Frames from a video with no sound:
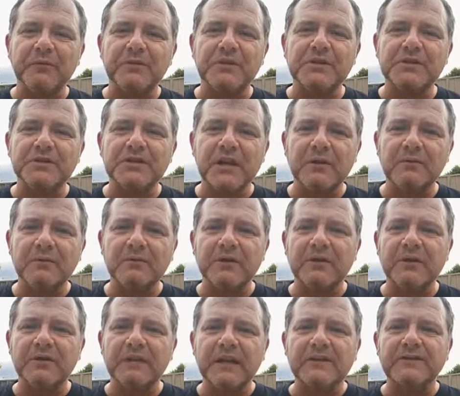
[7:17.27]
I wanted to share
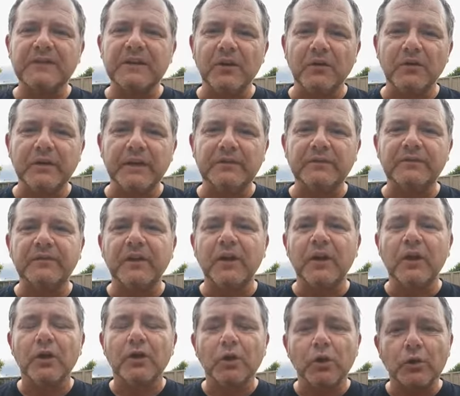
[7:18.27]
with you the David Goggins
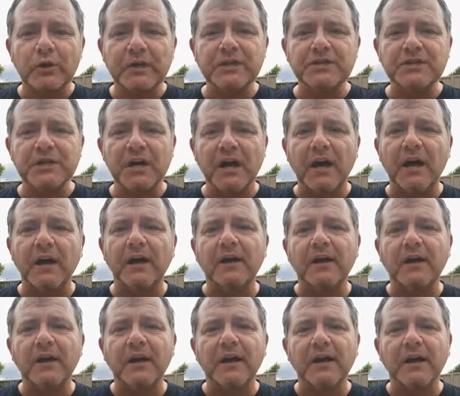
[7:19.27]
cookie jar
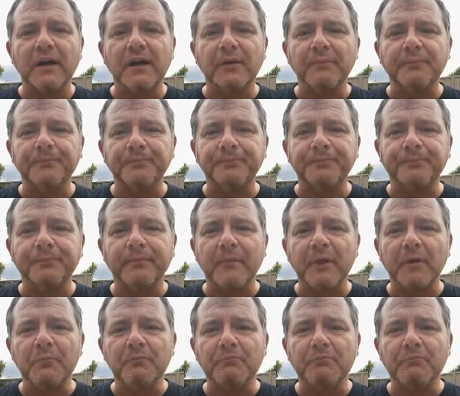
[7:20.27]
um,